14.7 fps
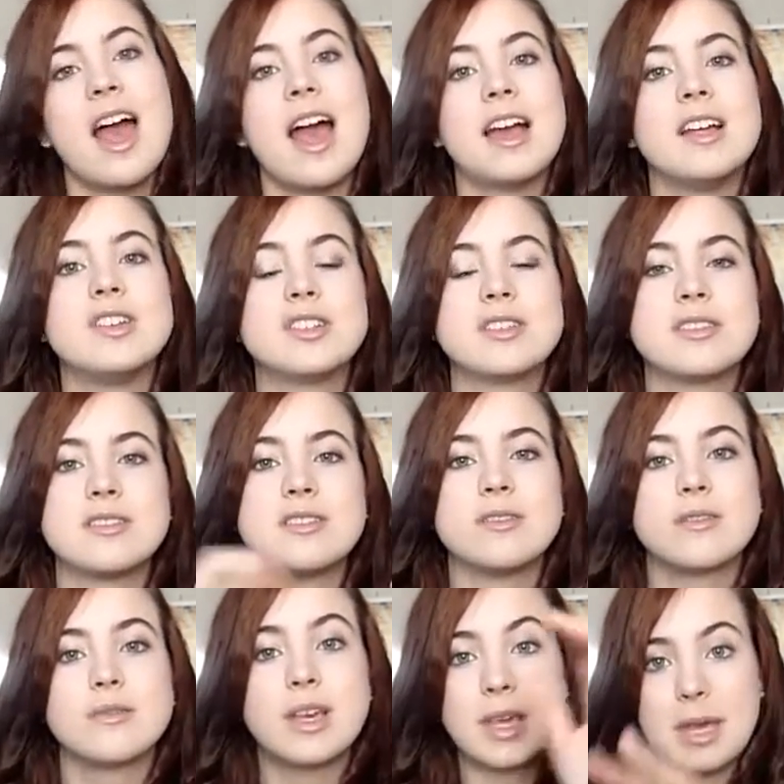and just
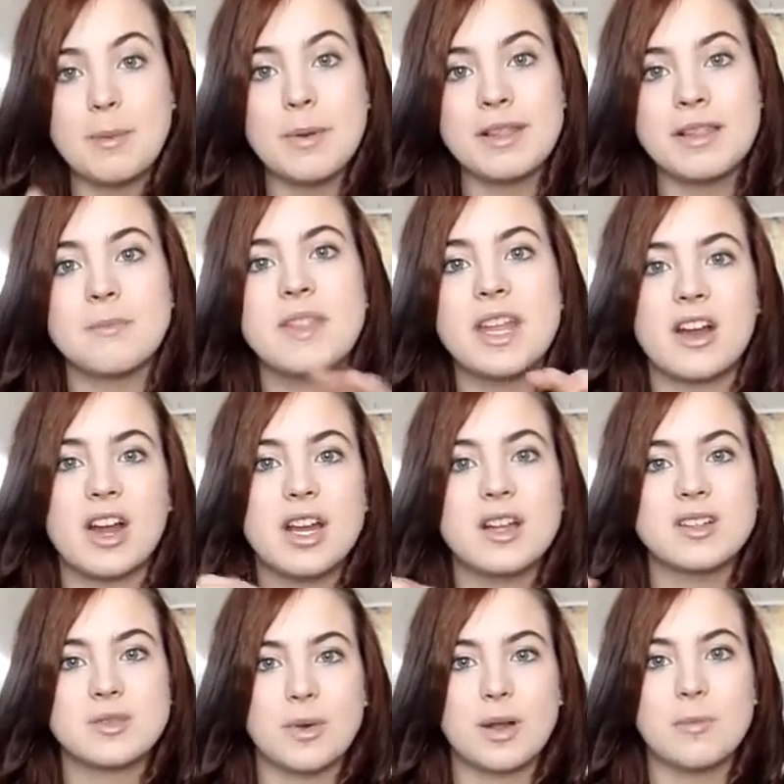keeping them there in
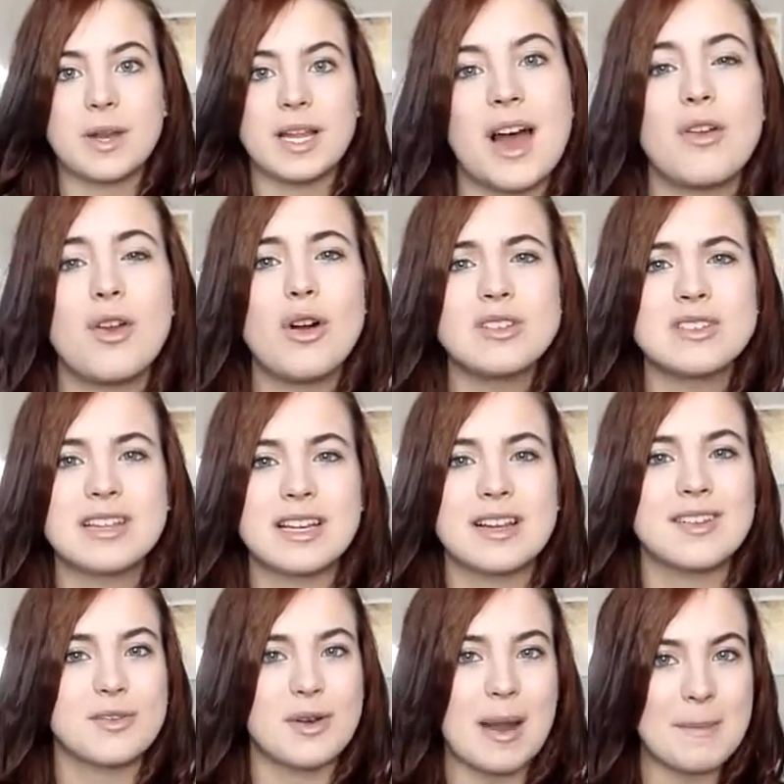this one place. And also little
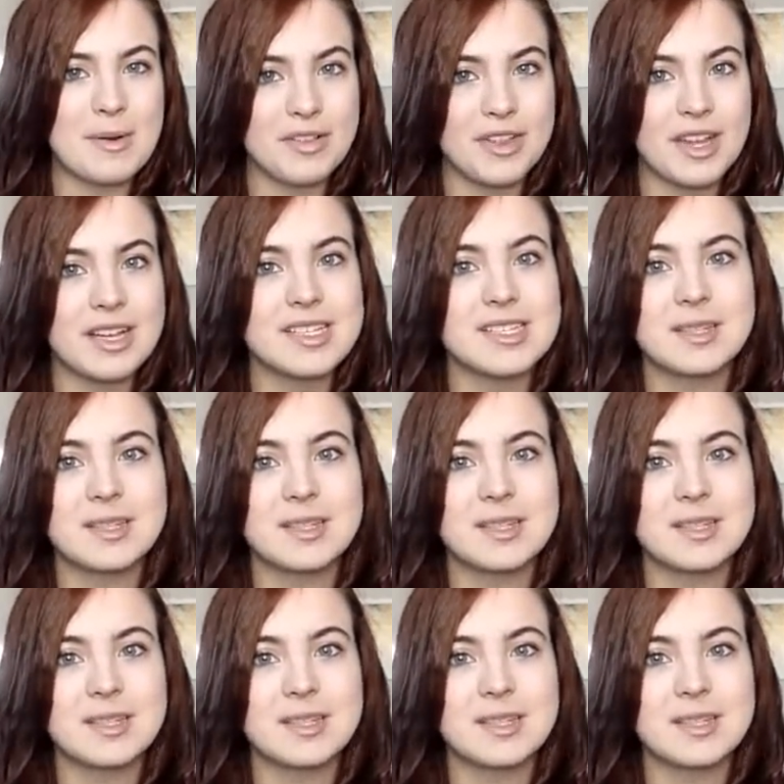grammar things.